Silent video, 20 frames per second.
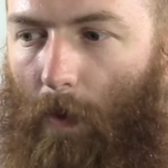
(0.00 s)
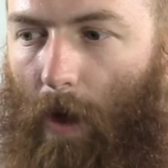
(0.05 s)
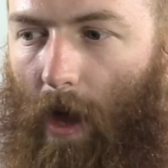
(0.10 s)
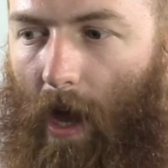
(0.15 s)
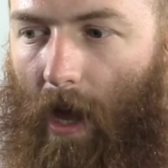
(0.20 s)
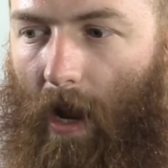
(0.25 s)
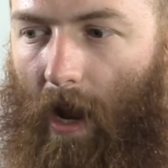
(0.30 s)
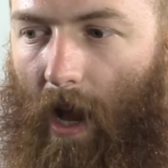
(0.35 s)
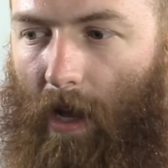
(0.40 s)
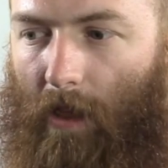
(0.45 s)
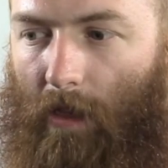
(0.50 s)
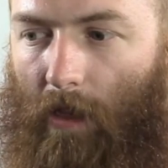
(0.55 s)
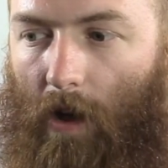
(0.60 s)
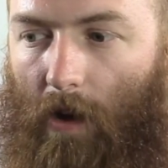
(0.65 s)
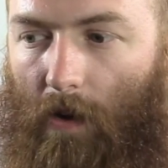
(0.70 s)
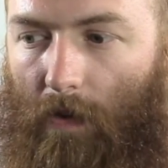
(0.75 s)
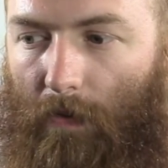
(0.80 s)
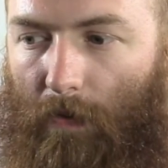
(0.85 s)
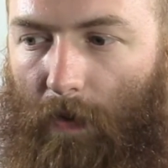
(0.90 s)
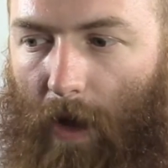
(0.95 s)
And I
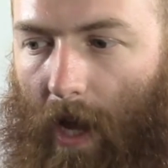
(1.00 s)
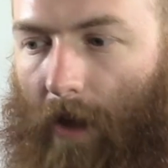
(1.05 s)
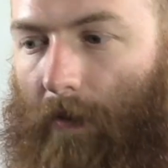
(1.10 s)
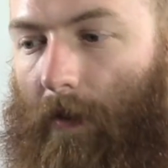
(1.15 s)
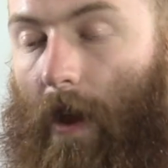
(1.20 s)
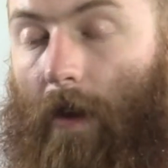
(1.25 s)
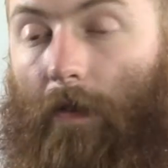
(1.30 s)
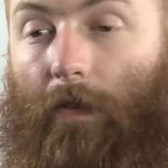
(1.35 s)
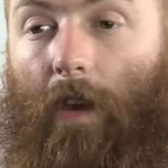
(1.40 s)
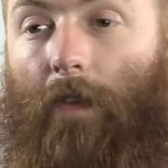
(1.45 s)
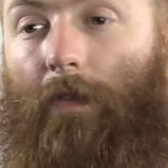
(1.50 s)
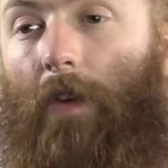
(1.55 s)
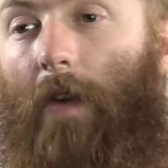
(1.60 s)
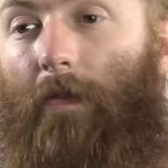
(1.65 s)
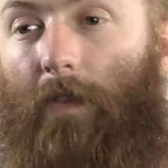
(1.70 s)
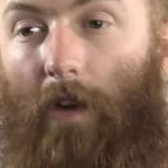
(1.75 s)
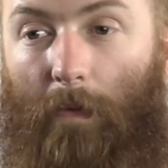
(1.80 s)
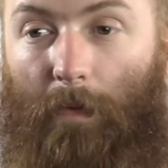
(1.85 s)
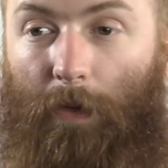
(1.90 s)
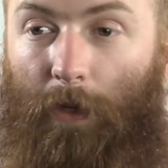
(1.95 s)
love, if you have
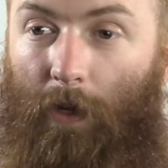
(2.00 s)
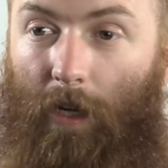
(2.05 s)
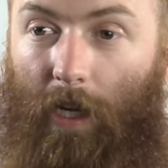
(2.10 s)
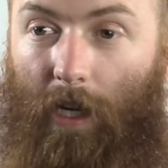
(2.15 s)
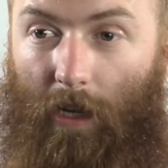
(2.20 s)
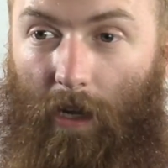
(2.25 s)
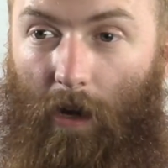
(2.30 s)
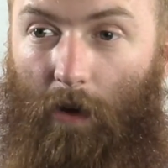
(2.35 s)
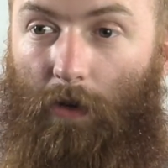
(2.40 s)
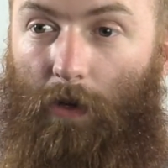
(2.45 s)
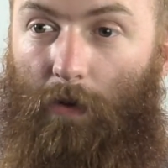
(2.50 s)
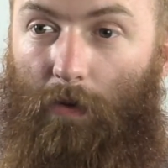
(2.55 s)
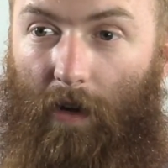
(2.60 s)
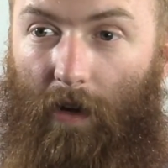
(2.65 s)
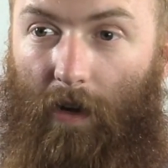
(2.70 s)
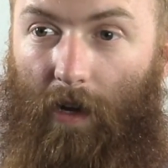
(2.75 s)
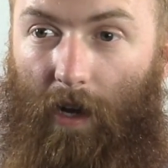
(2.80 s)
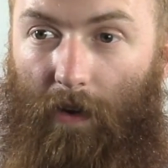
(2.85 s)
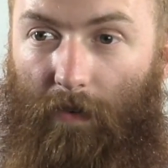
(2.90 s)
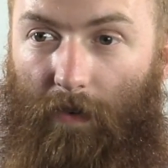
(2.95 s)
the opportunity to go to
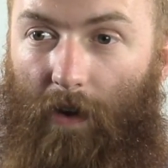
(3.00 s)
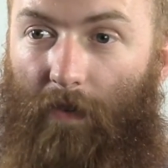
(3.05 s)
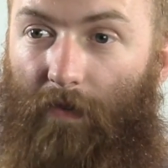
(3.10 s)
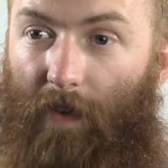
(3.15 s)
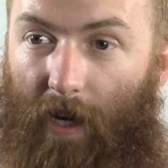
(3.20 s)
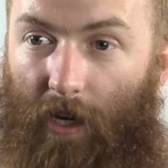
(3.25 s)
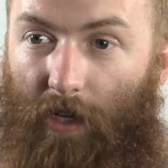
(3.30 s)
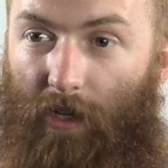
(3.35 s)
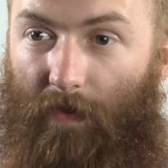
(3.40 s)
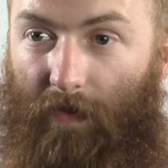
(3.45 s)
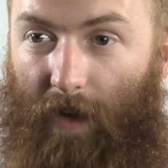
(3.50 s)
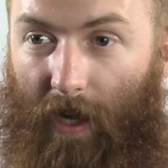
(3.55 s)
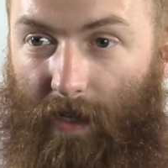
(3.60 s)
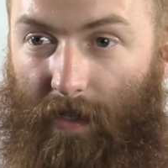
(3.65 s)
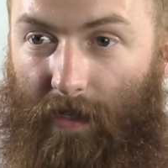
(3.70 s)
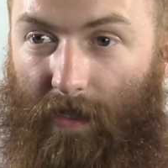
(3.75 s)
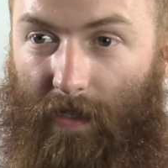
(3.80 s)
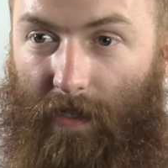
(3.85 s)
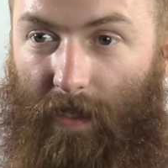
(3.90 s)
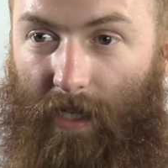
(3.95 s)
a fetish
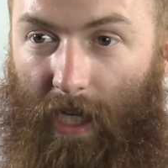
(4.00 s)
event,